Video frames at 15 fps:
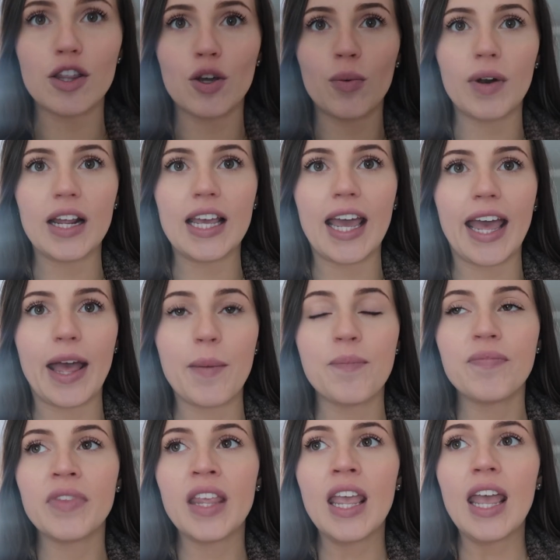either wanna get
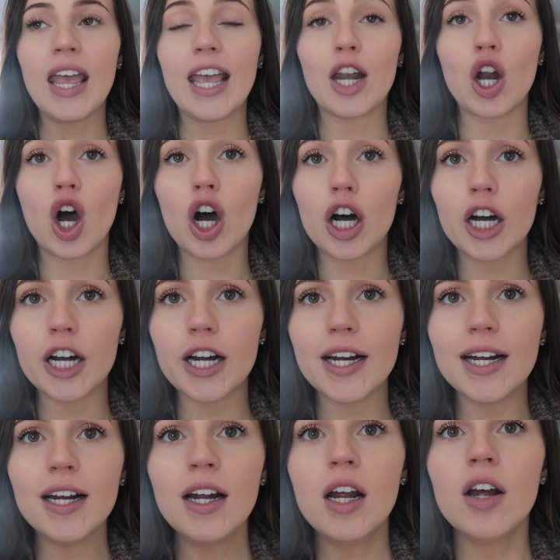an
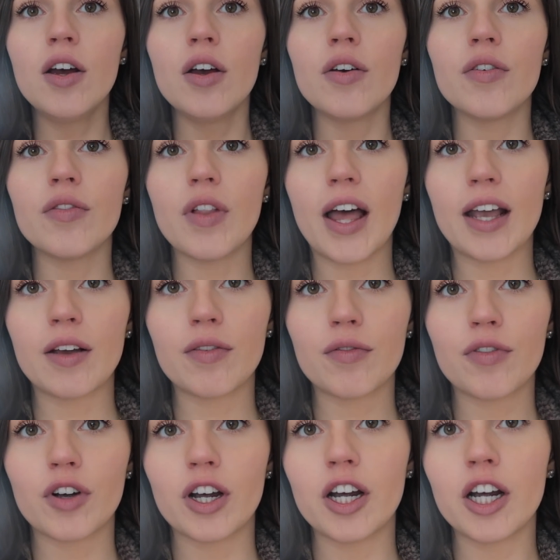R like
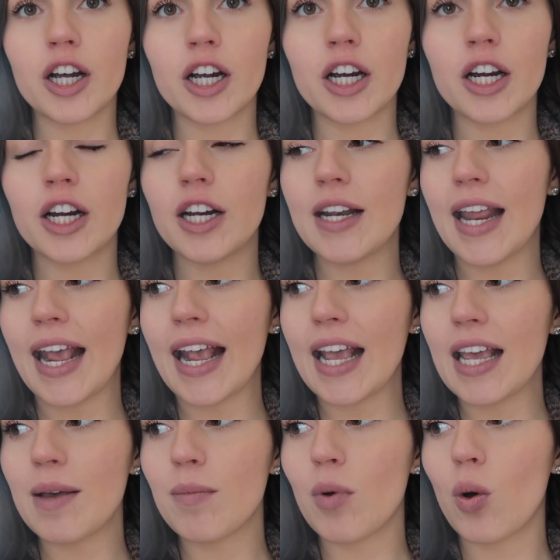for her
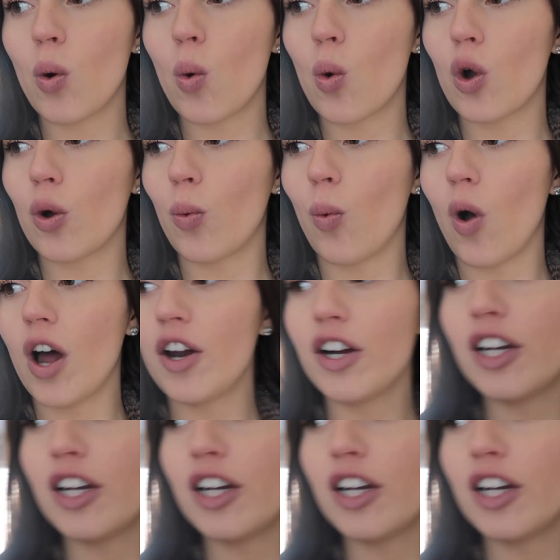name or what